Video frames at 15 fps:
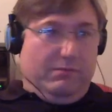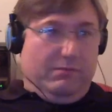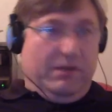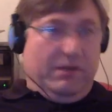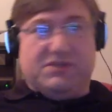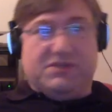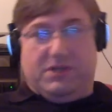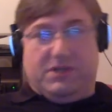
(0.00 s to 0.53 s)

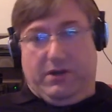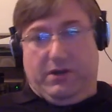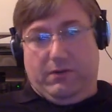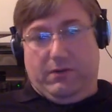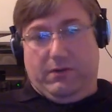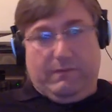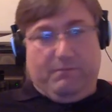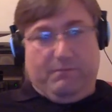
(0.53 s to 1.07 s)
months
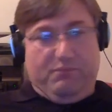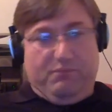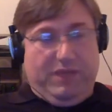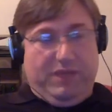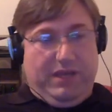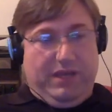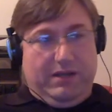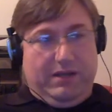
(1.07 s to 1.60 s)
ago,
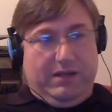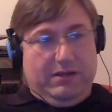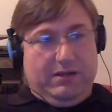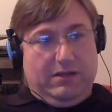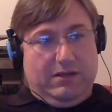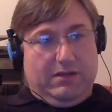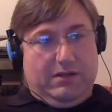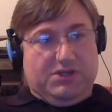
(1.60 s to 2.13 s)
and
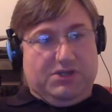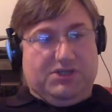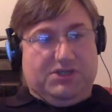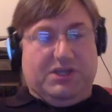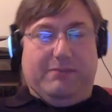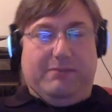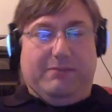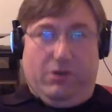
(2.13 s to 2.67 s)
she
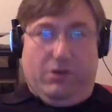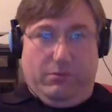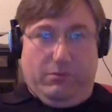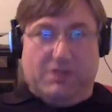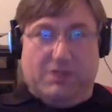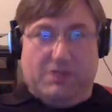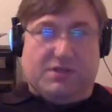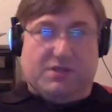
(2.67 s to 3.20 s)
sent me a note
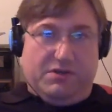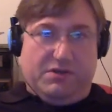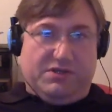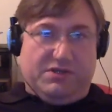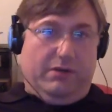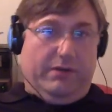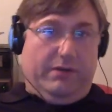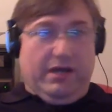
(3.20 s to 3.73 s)
months ago
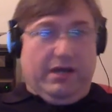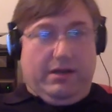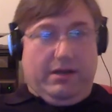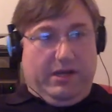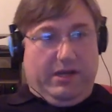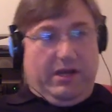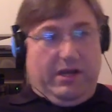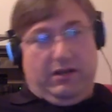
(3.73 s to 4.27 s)
saying, oh my God,
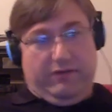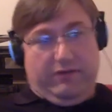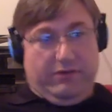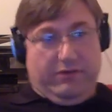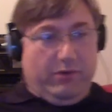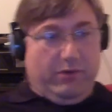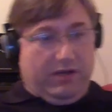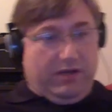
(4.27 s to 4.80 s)
I love
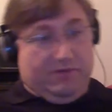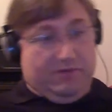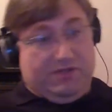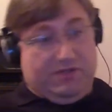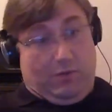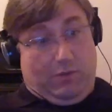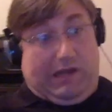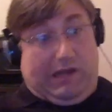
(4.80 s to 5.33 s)
your book. And I
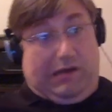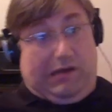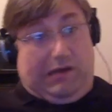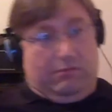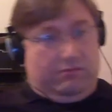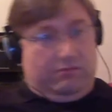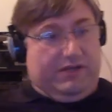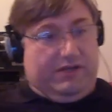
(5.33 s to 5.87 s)
was like,
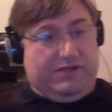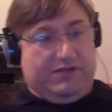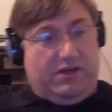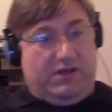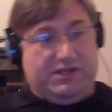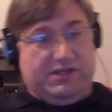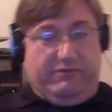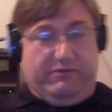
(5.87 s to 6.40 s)
wow, that's
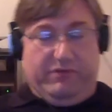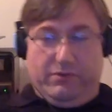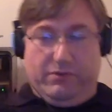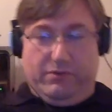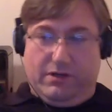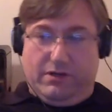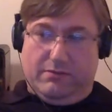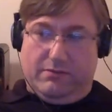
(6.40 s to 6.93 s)
awesome of
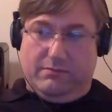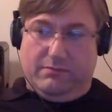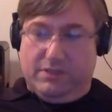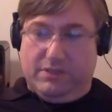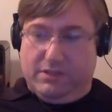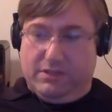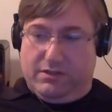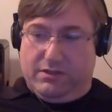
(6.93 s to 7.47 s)
you.
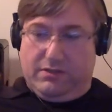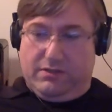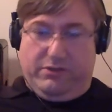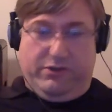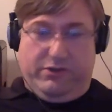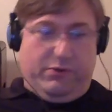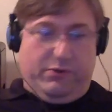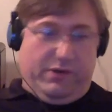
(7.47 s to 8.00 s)

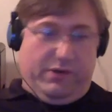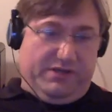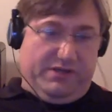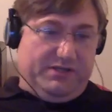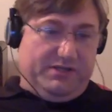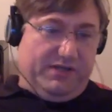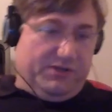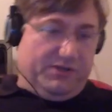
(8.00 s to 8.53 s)
Your
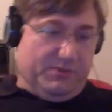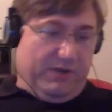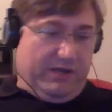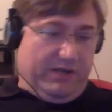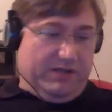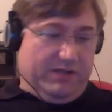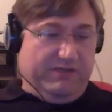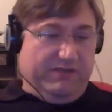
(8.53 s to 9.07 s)
crazy sales
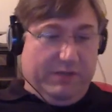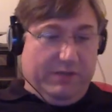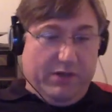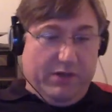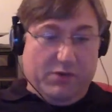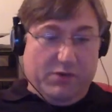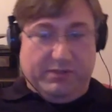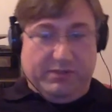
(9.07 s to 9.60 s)
rank, it's giving me
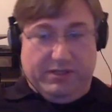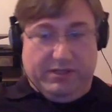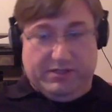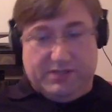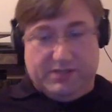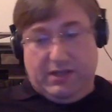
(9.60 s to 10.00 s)
nosebleeds.